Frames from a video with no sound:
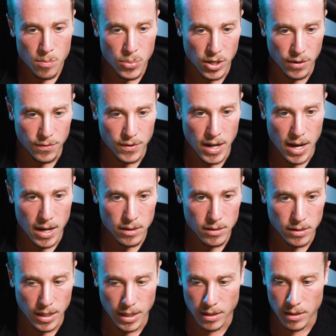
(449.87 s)
But if
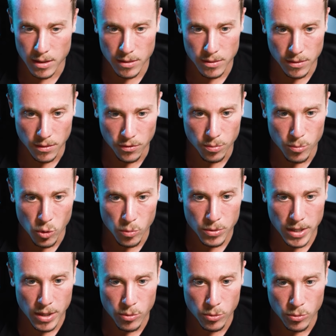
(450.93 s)
not, like, the smoke
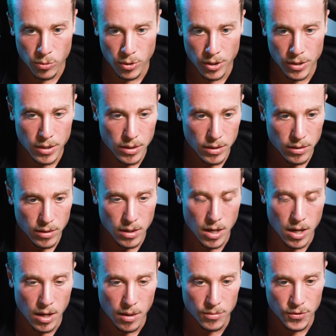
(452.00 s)
play will work
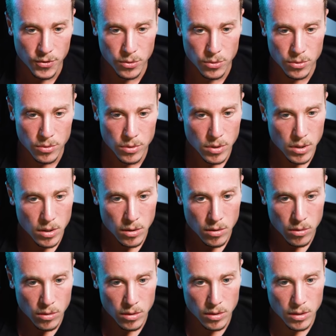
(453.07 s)
too.
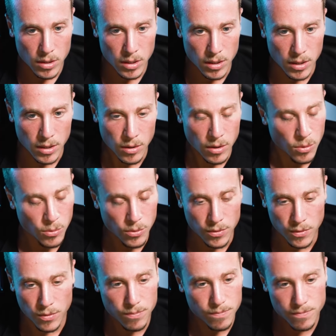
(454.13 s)
It
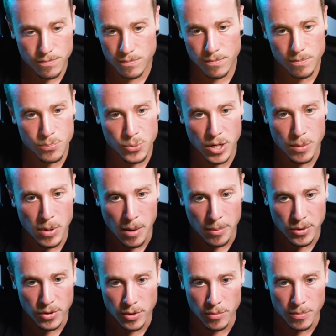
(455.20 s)
was pretty
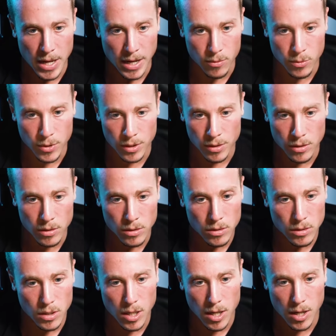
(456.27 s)
popular back when
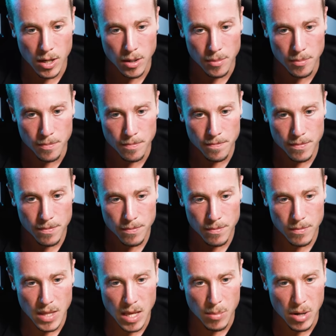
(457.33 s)

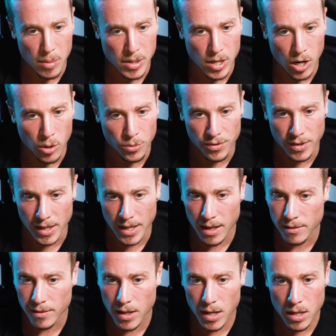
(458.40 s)
MIBR was like
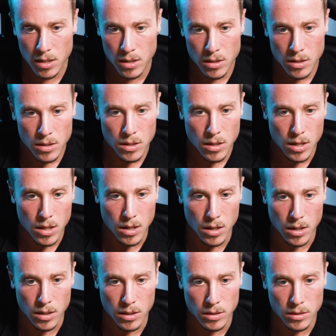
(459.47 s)
SK.
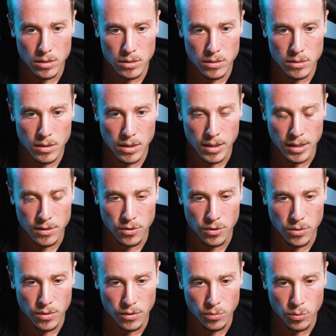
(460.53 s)
They like to
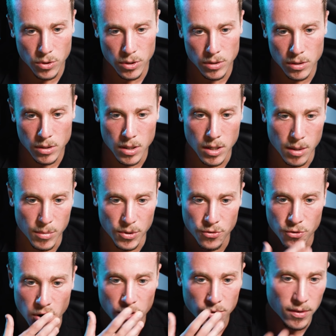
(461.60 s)
do this one.
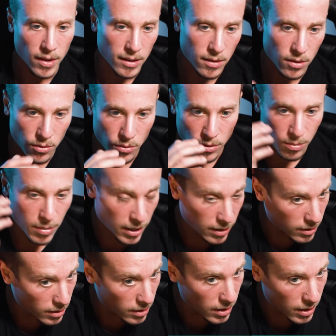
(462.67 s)
Astralis like to do this
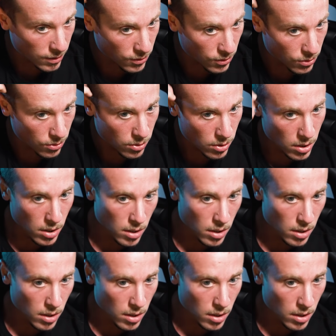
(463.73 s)
back in the day too.